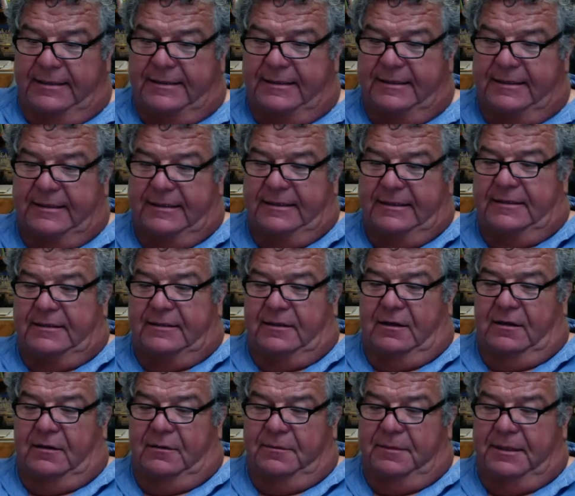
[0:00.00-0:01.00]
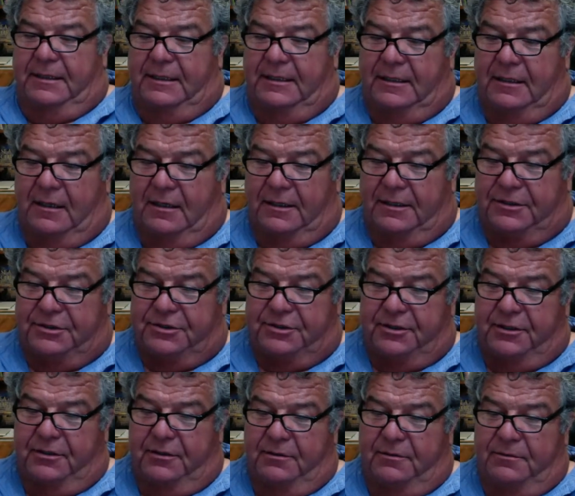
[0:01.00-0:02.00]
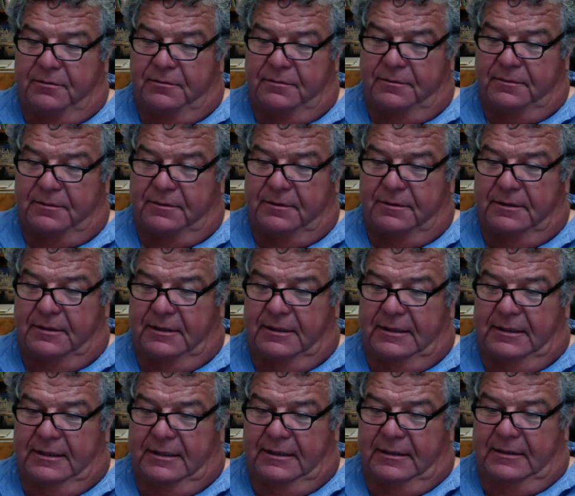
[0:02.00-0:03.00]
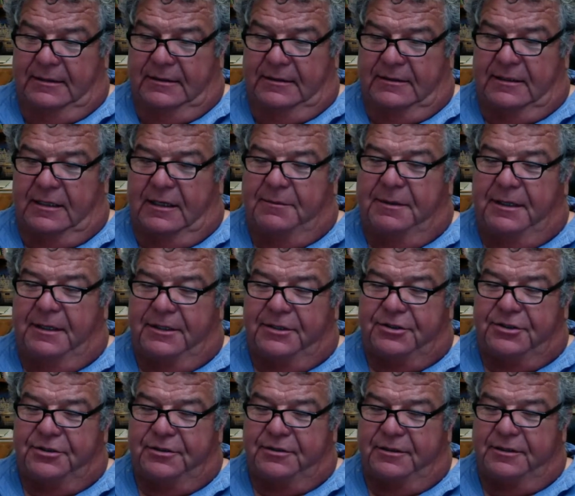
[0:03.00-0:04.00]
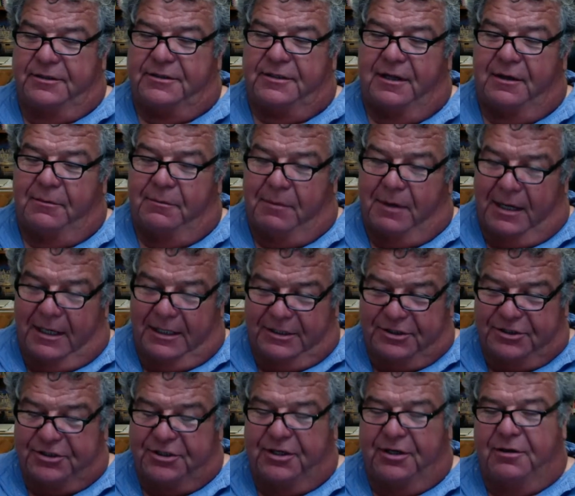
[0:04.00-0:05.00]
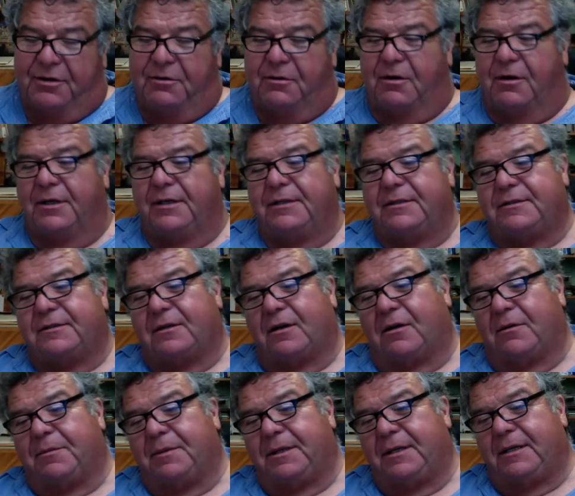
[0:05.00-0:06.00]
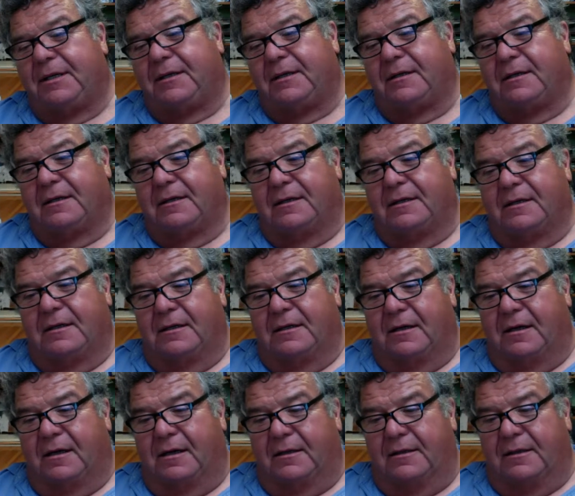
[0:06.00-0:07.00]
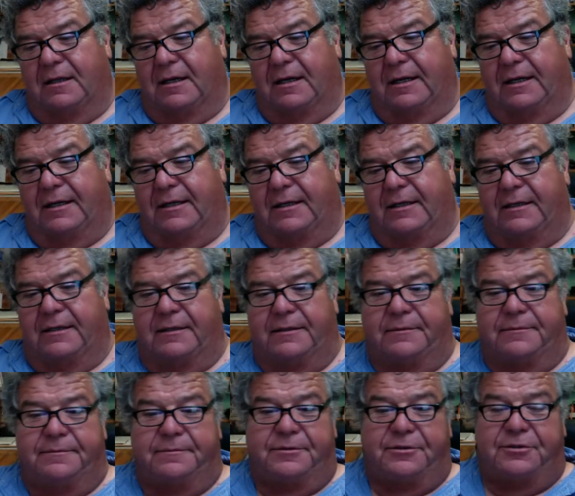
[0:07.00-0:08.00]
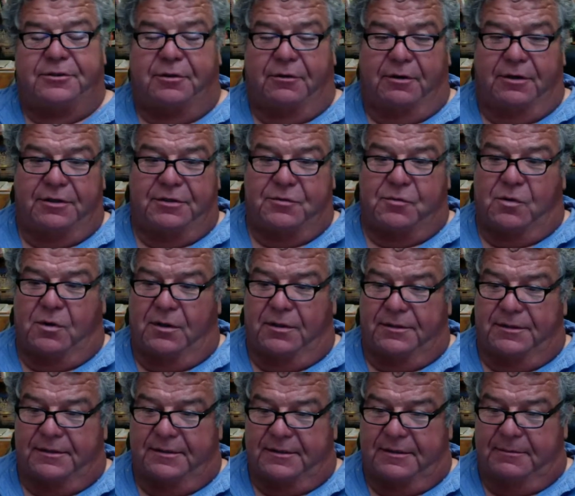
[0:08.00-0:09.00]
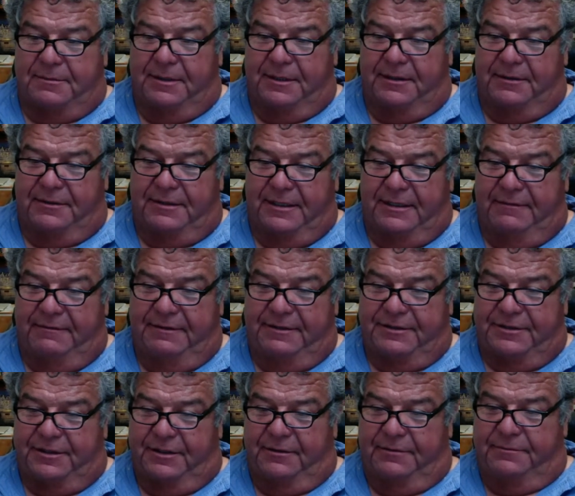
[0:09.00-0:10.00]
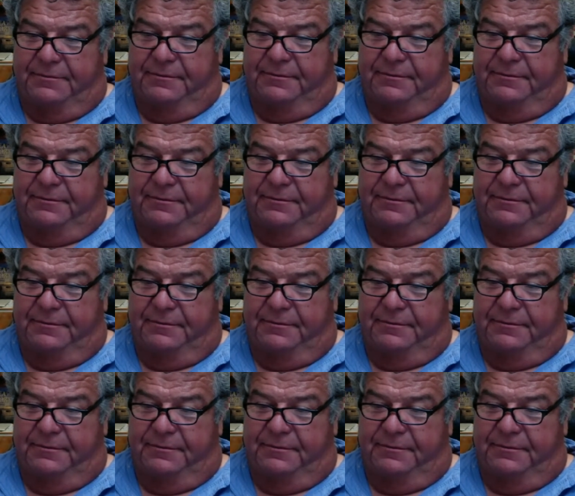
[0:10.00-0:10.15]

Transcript: says he saw me on a show. You saw me on you saw my show, or you saw me on like Storage Wars or some other TV show.